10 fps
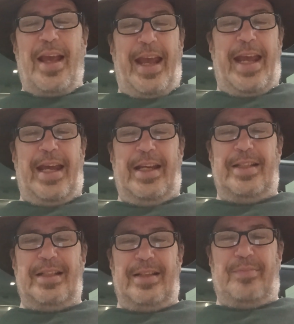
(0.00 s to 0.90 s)

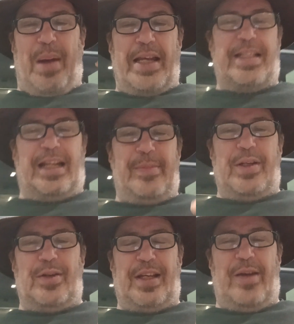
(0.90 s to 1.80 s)
and basically
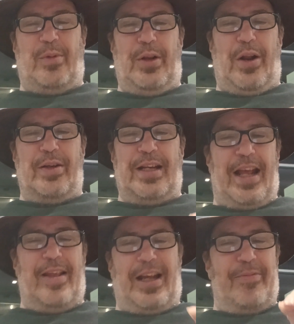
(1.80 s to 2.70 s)
sort of saying, well,
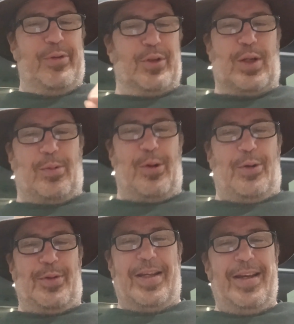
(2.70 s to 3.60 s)
today they come for your
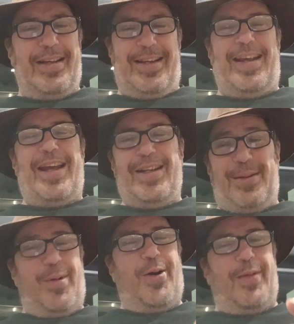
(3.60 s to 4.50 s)
squirrels,
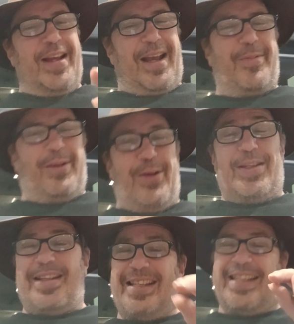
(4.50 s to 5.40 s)
tomorrow they come for you.
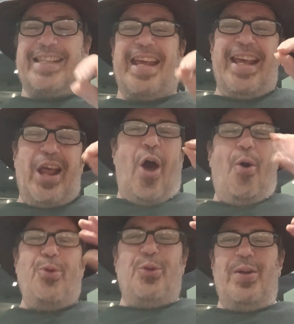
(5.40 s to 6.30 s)
So this is a
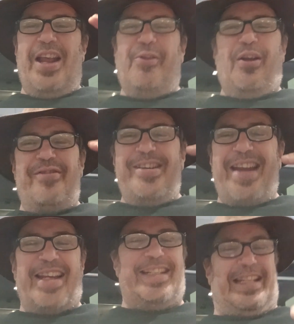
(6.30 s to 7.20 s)
whole new level of
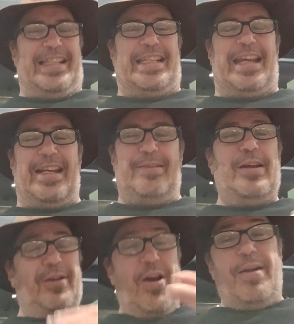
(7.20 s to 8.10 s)
nuttiness, and
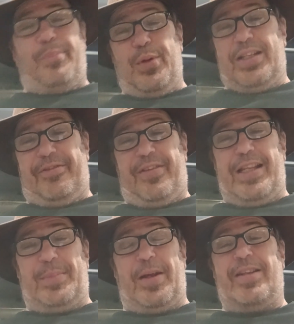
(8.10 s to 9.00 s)
kind of personally
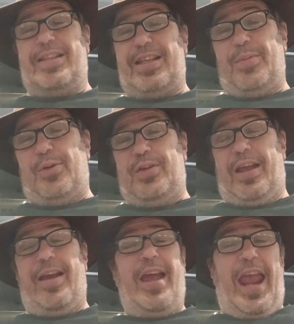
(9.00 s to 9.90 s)
offends me, because as someone who's
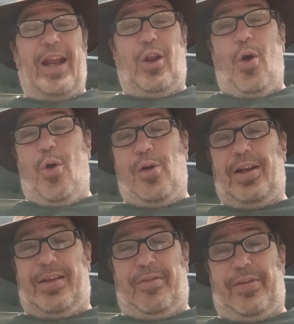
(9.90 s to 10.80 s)
had a long
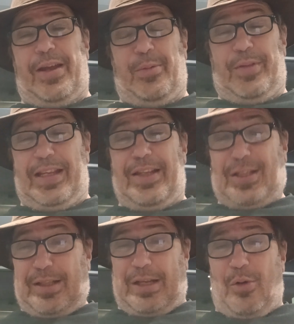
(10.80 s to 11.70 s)
love affair with
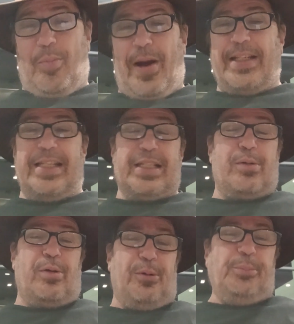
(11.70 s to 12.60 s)
the almighty
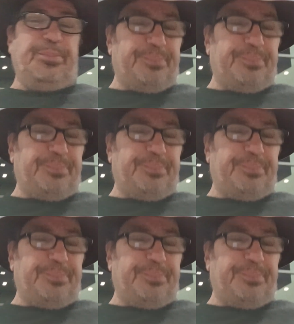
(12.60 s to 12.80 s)
squirrel,